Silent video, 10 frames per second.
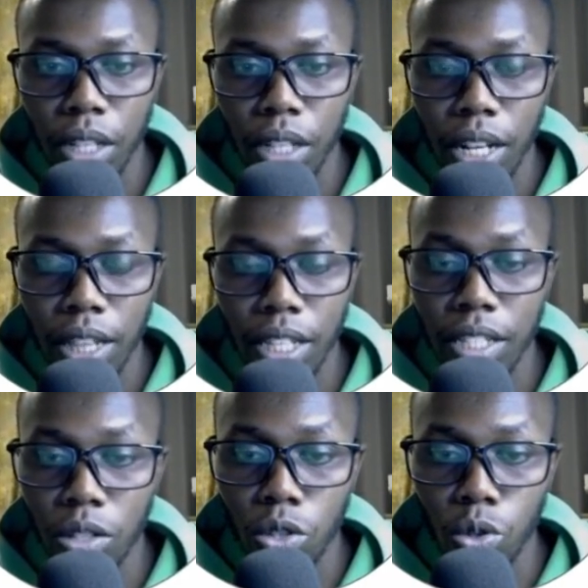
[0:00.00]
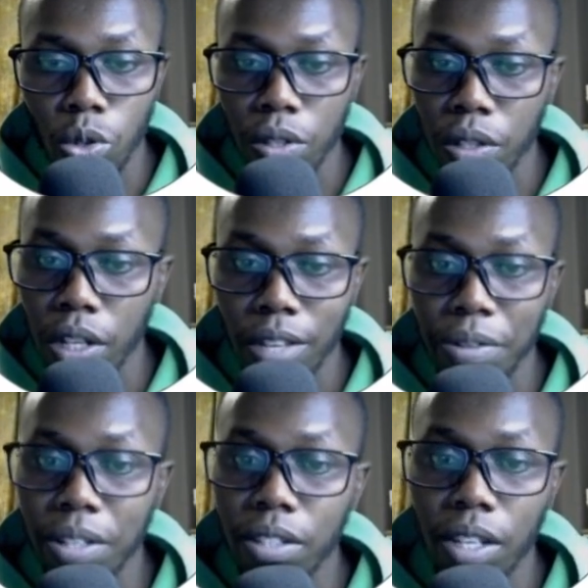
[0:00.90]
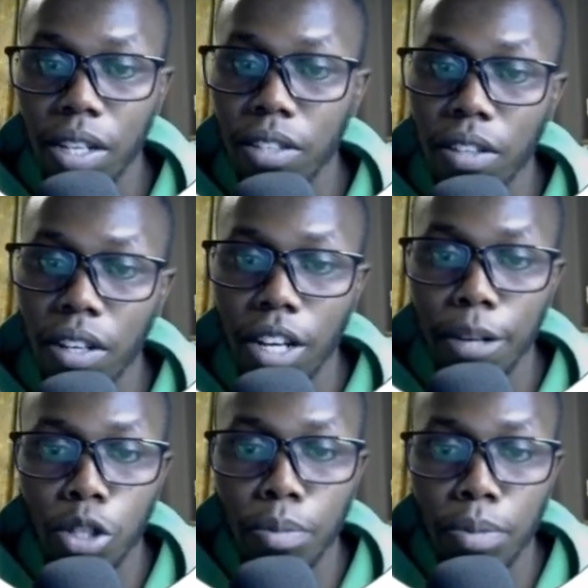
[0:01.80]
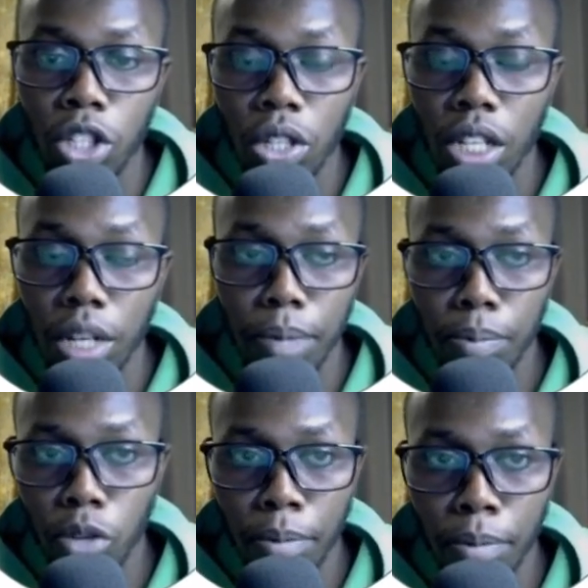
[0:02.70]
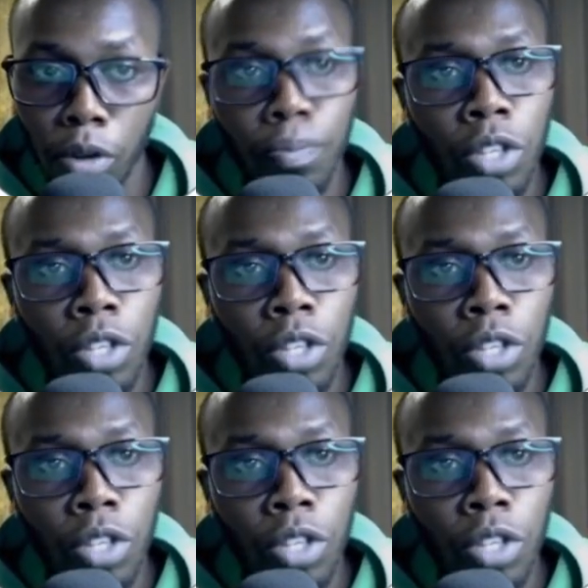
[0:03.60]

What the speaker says: things to consider. The first thing is the name should be short and memorable.